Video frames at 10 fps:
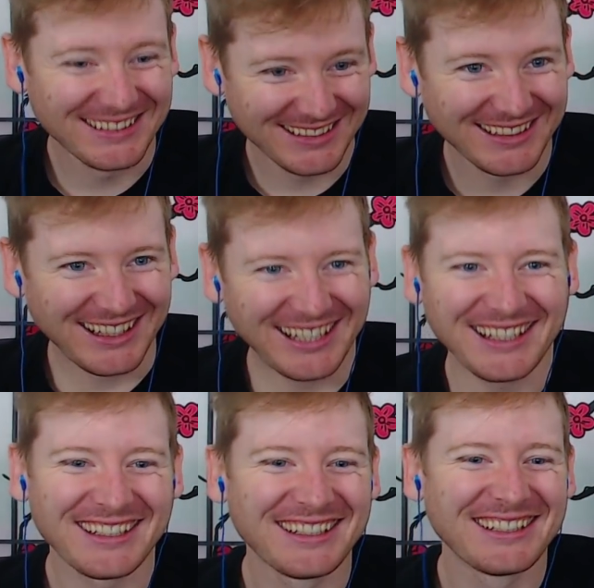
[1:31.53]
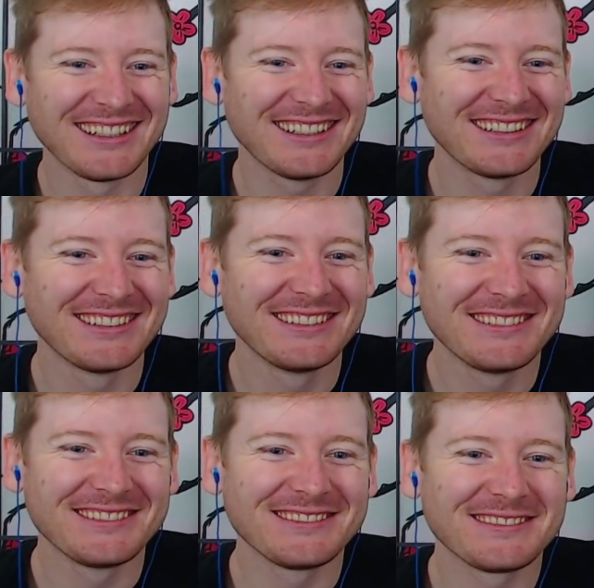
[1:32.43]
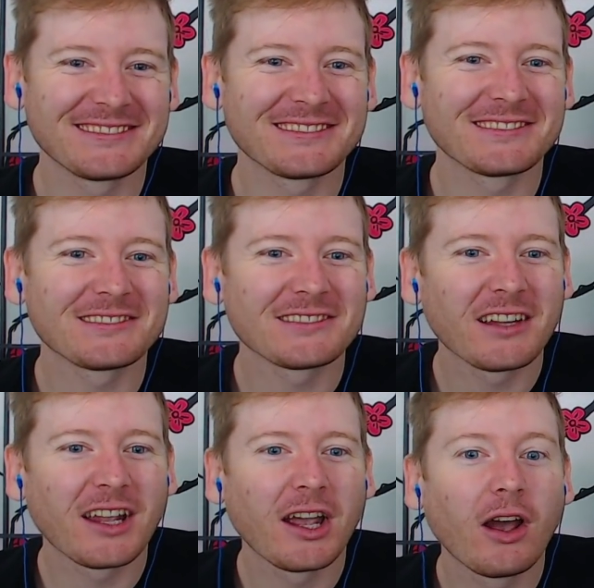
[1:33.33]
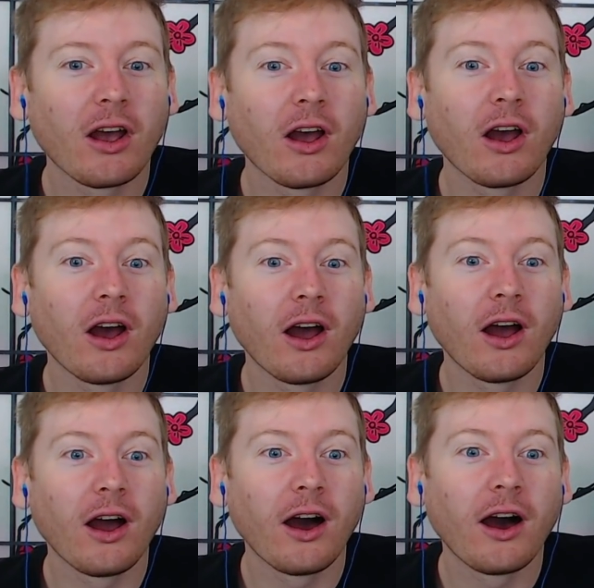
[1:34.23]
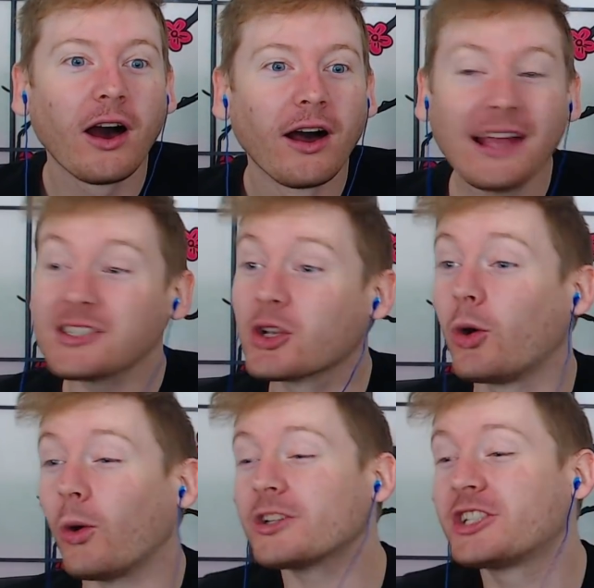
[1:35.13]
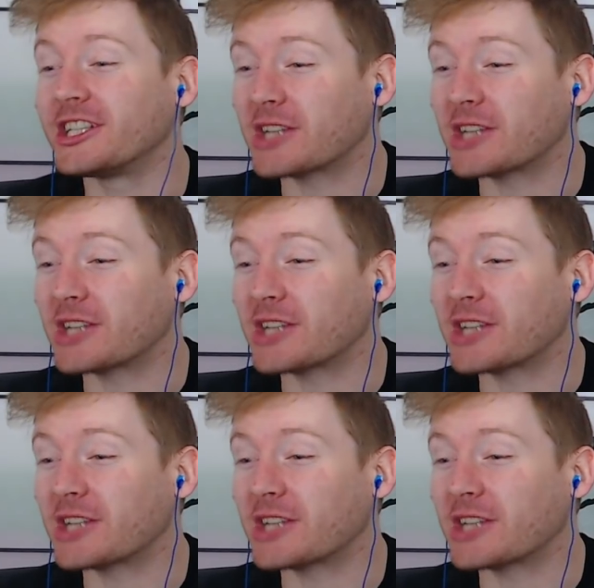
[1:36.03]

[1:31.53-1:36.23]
Bro, this place is massive. What the fuck? That's gorgeous,